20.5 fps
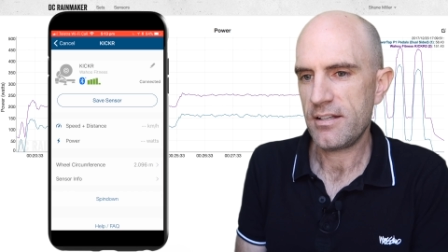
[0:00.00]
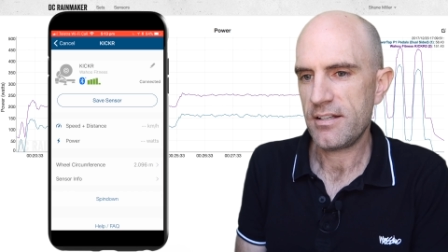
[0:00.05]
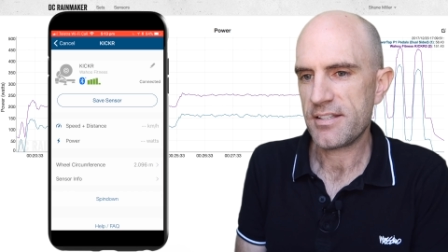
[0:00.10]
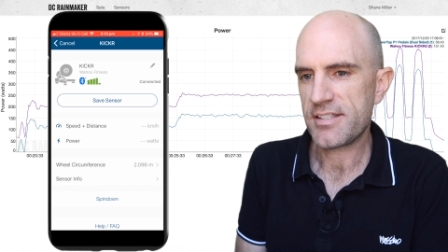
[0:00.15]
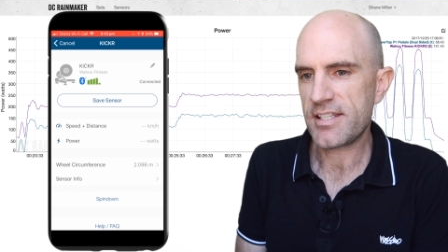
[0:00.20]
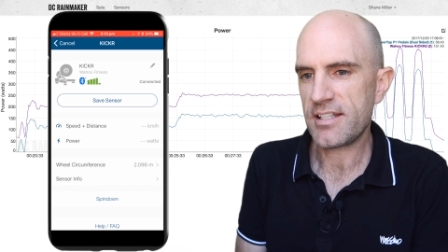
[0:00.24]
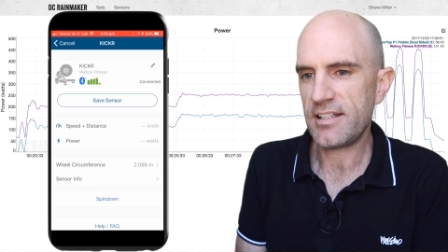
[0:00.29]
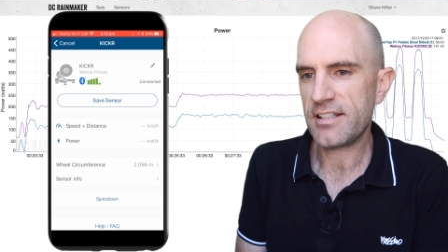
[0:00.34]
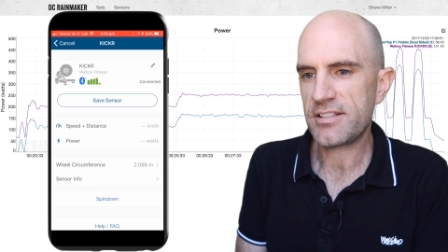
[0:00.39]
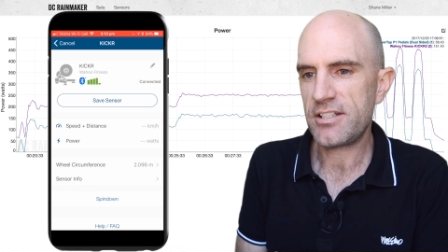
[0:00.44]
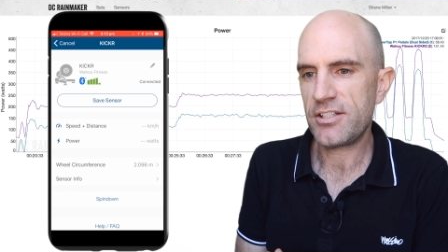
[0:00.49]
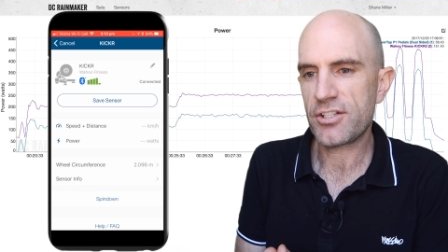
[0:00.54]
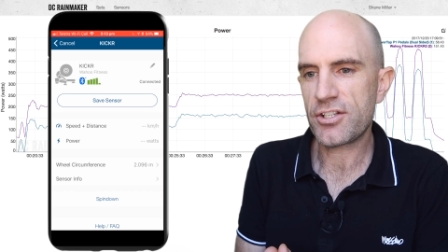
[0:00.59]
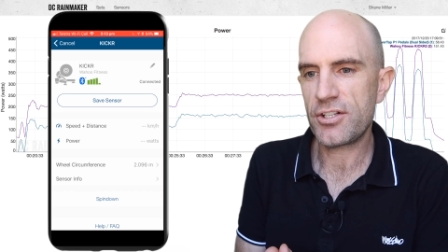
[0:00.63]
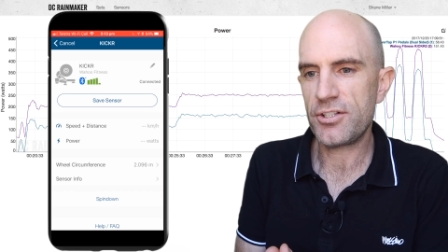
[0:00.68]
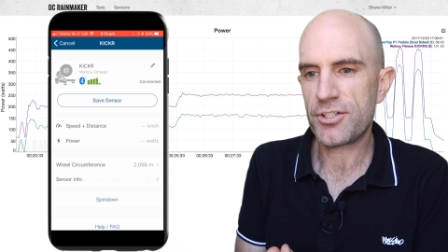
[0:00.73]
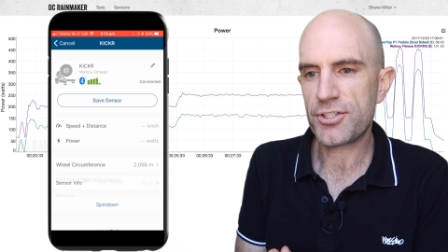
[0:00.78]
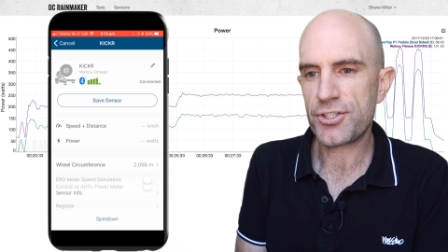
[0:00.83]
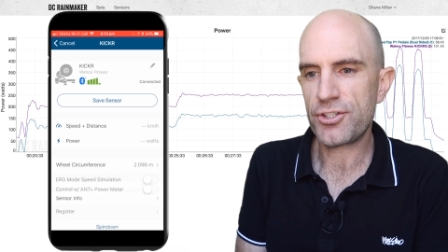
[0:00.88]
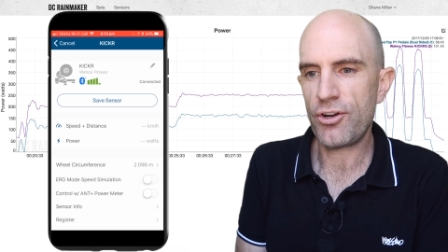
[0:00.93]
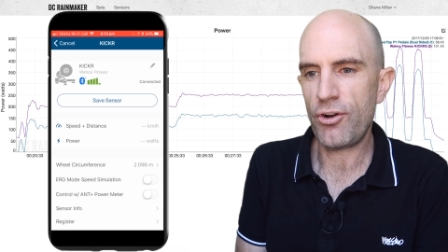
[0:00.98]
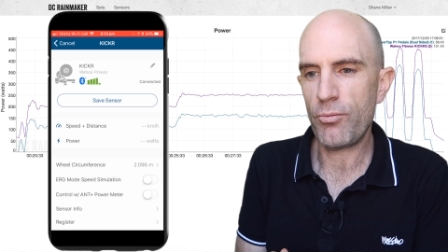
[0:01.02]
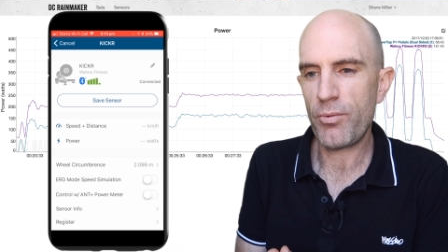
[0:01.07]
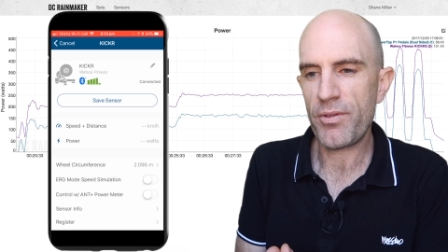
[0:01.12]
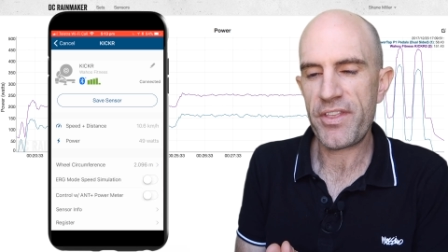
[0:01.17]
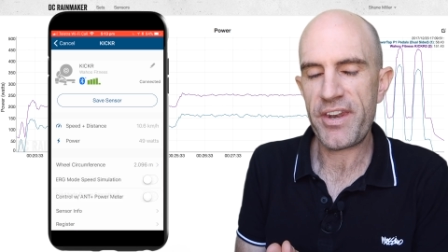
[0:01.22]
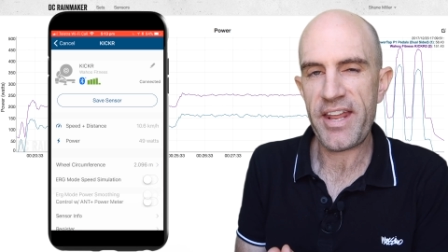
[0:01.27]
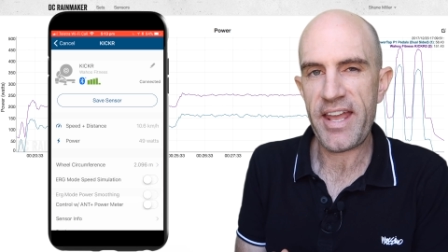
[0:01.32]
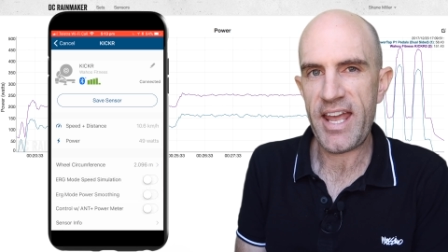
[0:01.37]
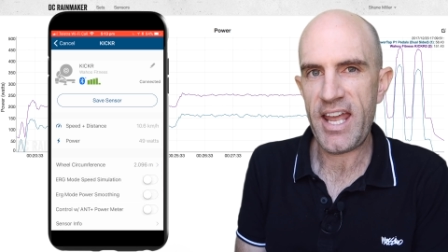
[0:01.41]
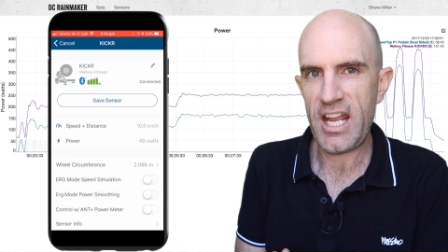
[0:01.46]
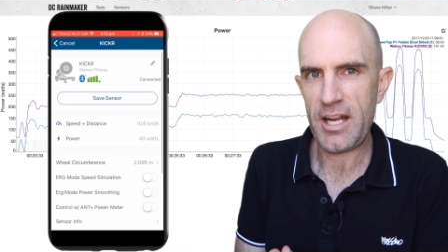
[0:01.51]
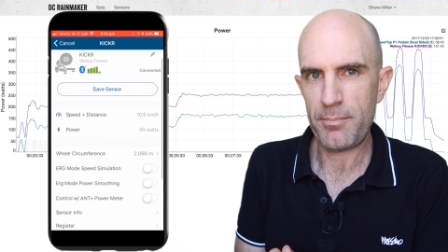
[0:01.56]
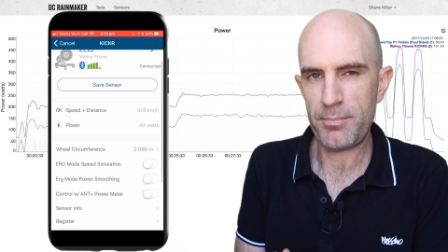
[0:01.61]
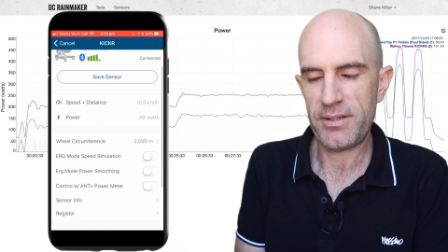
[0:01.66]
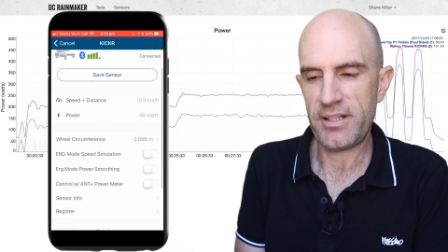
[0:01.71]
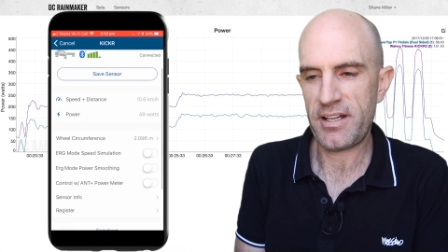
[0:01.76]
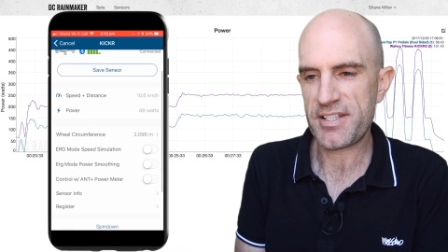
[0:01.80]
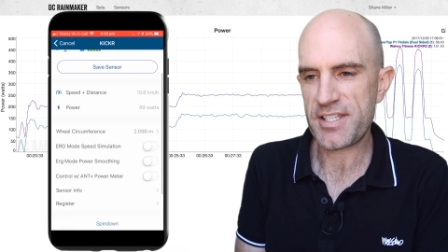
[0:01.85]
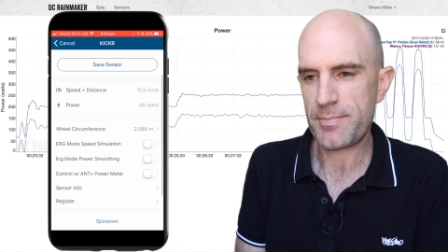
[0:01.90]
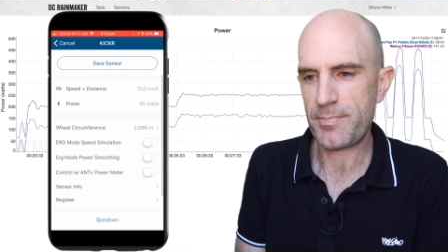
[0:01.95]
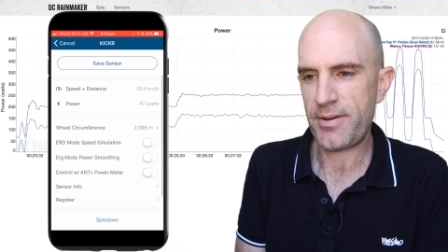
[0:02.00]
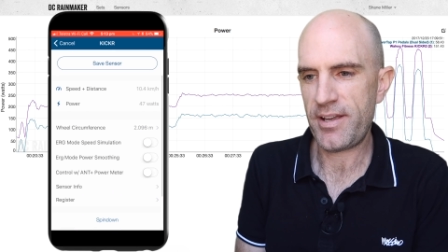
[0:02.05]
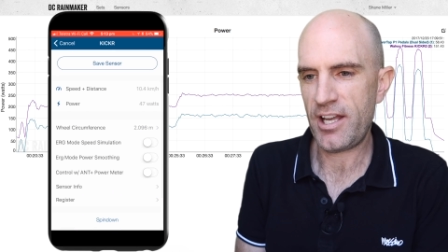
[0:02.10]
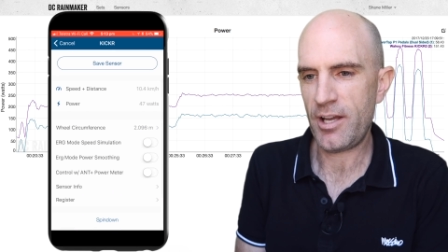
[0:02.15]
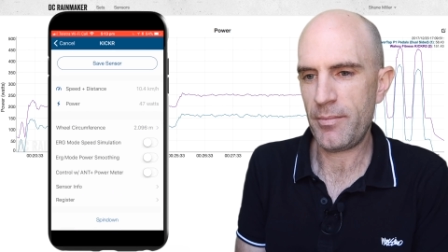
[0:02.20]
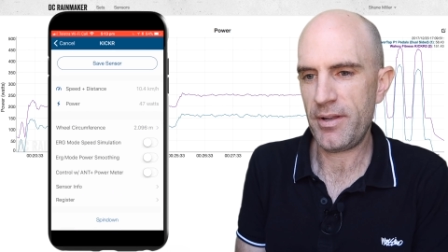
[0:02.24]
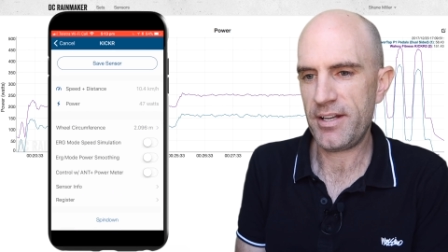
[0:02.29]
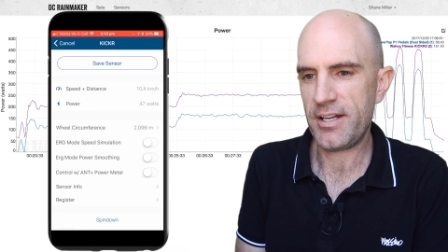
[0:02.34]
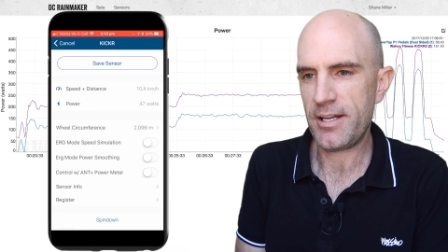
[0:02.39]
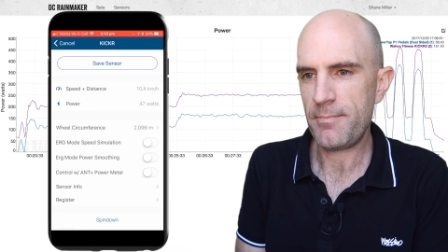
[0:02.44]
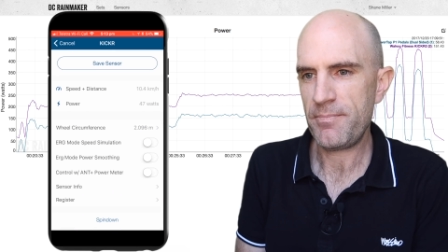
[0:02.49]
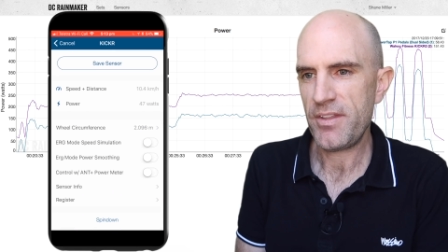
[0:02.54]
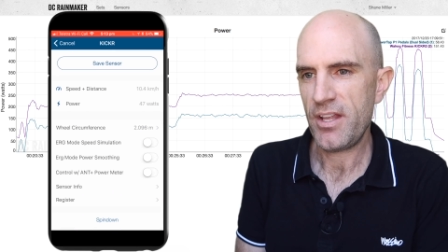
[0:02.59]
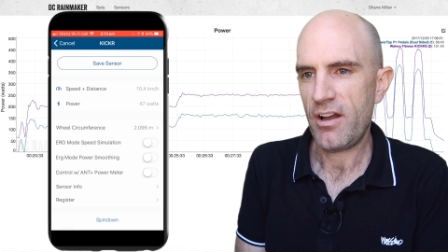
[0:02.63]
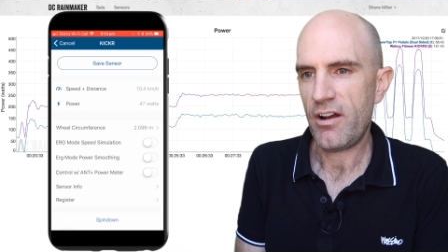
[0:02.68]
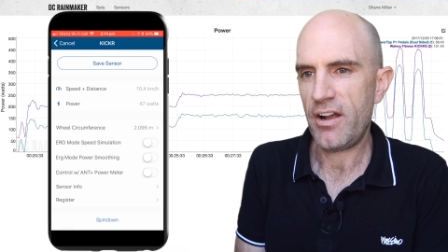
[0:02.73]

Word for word: selected control with an ANT+ power meter.